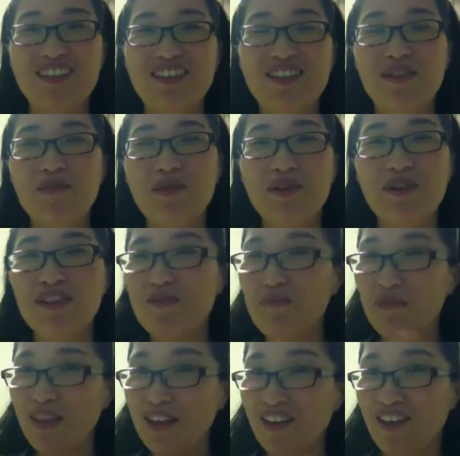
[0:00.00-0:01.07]
So the
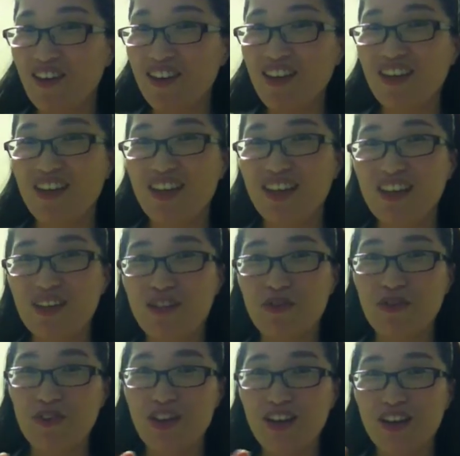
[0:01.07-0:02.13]
black color is
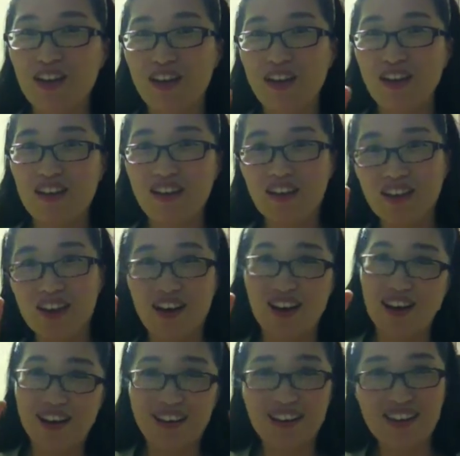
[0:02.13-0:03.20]
very,
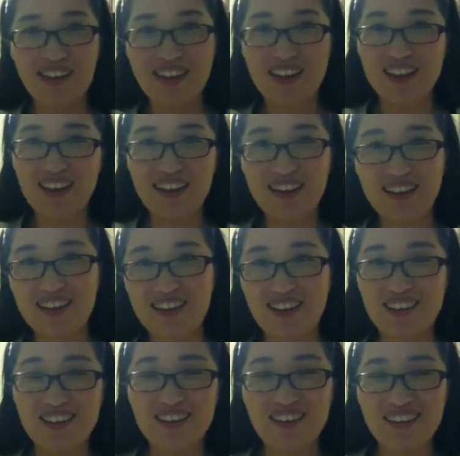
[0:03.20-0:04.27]
yes, like
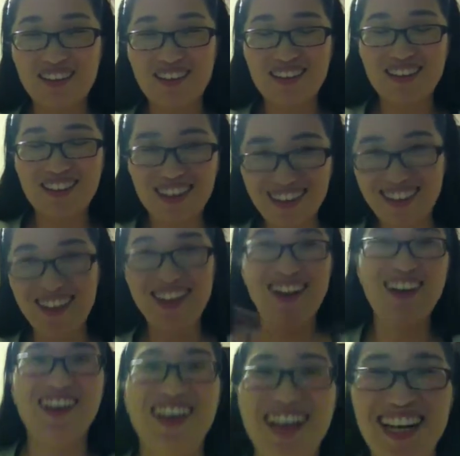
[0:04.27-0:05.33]

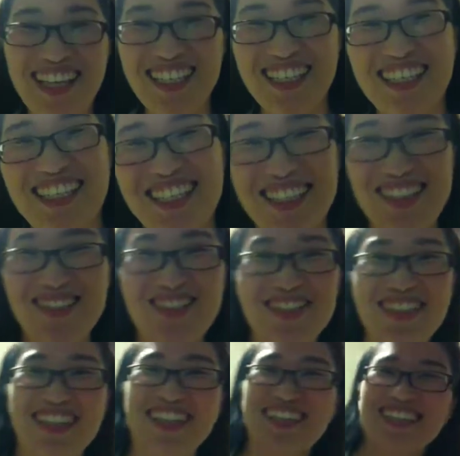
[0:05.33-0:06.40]
I can
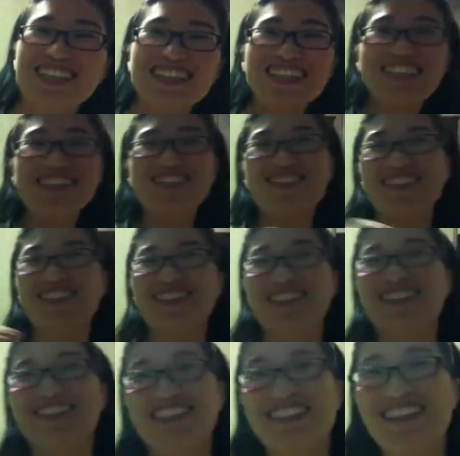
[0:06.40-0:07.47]
explain
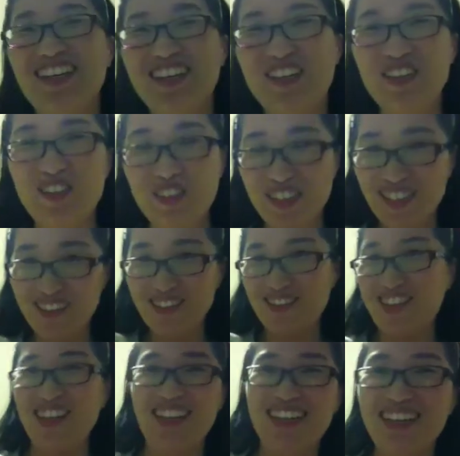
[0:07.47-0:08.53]
because yeah, I don't
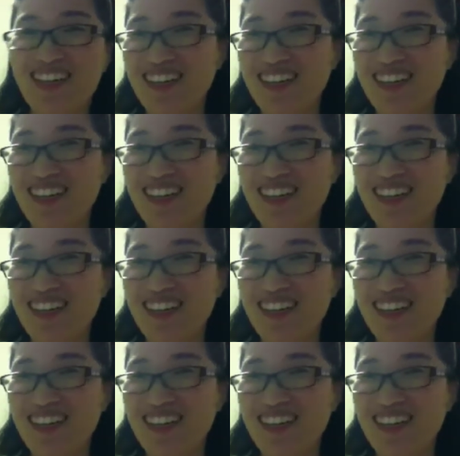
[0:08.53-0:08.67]
write.